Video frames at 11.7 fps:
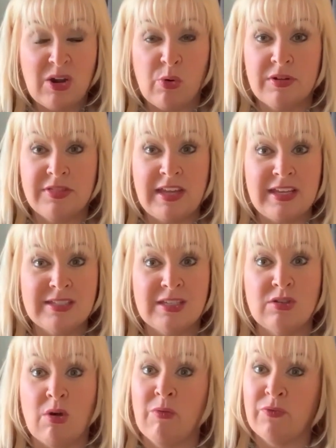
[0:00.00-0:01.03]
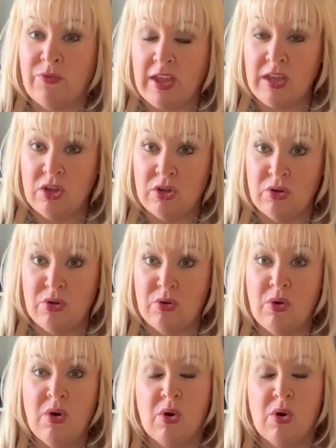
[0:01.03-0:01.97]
or things that don't fit you